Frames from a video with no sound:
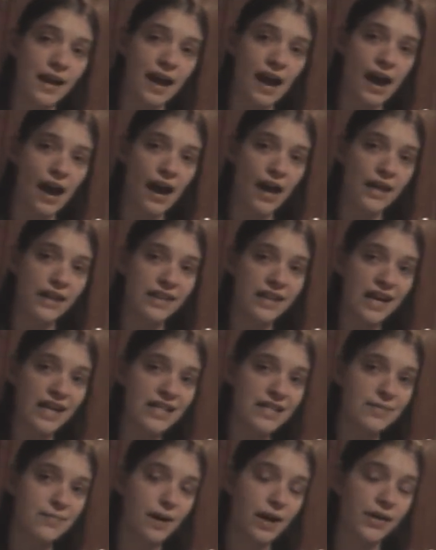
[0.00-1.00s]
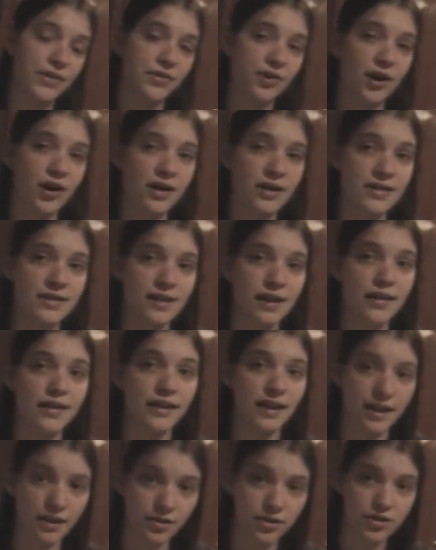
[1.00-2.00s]
and that's my thoughts on
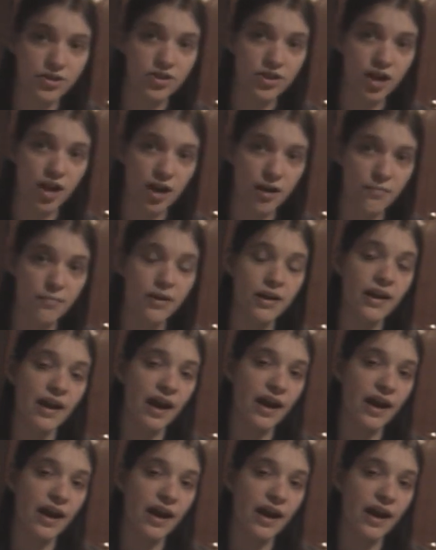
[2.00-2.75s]
the English dub,